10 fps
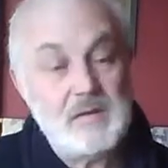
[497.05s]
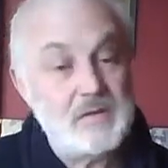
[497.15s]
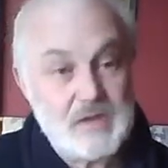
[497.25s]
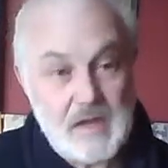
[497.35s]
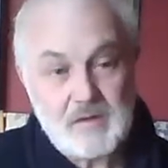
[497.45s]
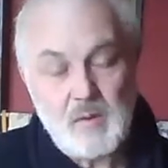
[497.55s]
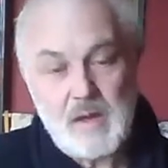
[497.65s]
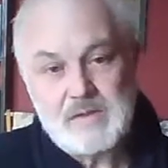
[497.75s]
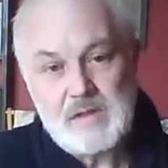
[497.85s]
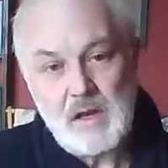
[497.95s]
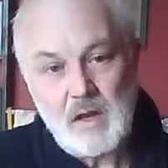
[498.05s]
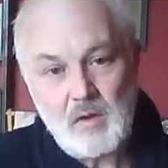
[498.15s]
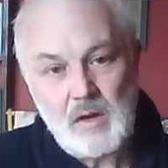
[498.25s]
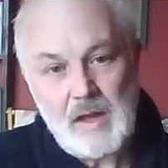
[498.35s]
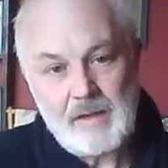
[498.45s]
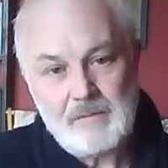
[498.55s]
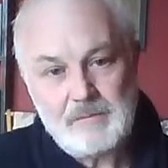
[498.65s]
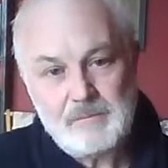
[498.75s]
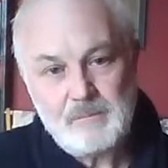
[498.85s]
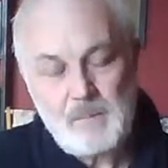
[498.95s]
that she had quite a long life.
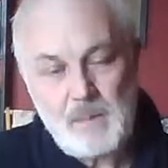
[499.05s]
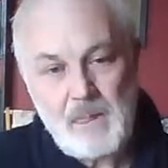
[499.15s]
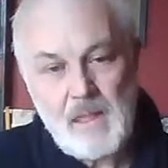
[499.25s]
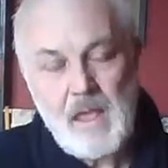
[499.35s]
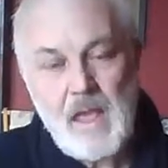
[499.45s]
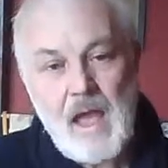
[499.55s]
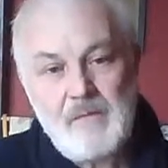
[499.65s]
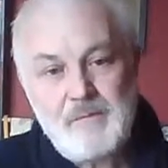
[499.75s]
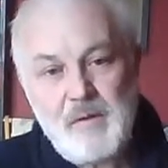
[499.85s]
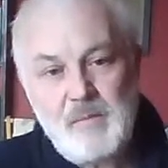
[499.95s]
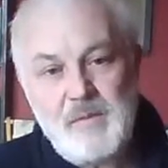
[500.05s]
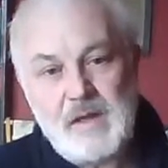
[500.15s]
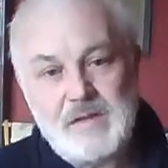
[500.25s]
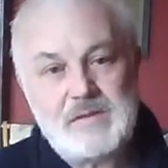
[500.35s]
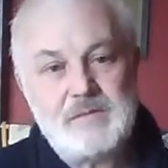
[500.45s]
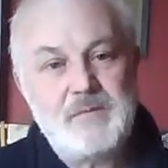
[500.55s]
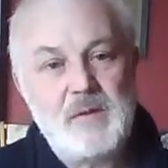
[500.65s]
And from this